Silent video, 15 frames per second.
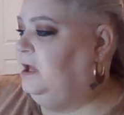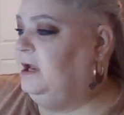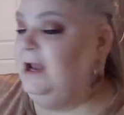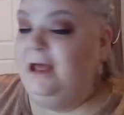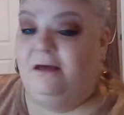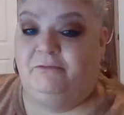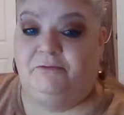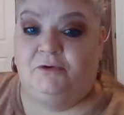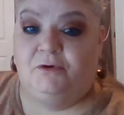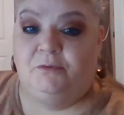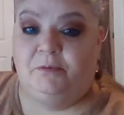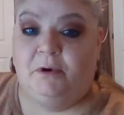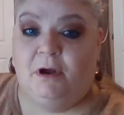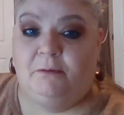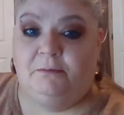And I have
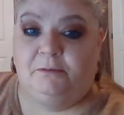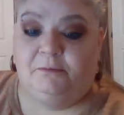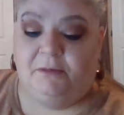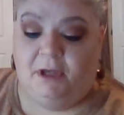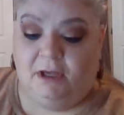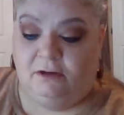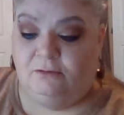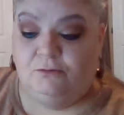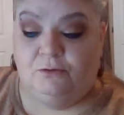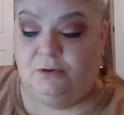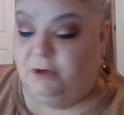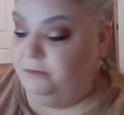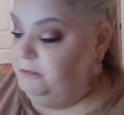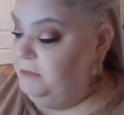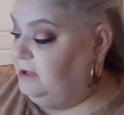no problem
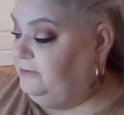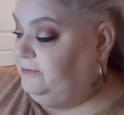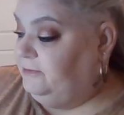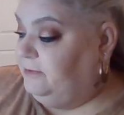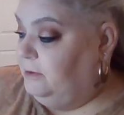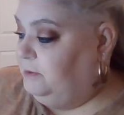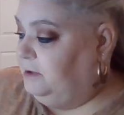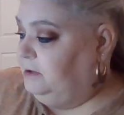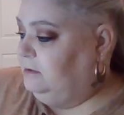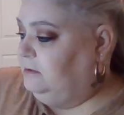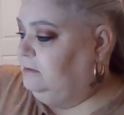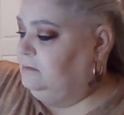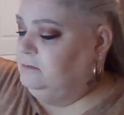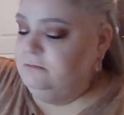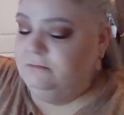ignoring my stomach
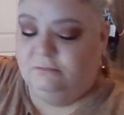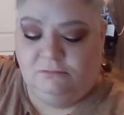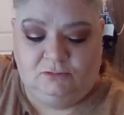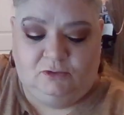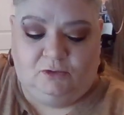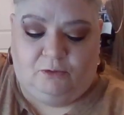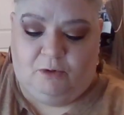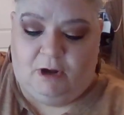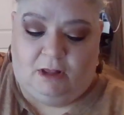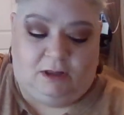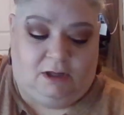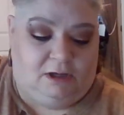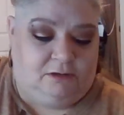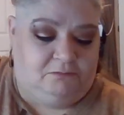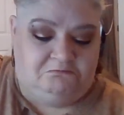
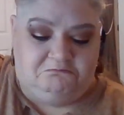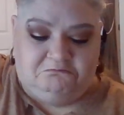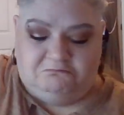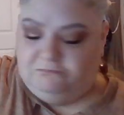growling.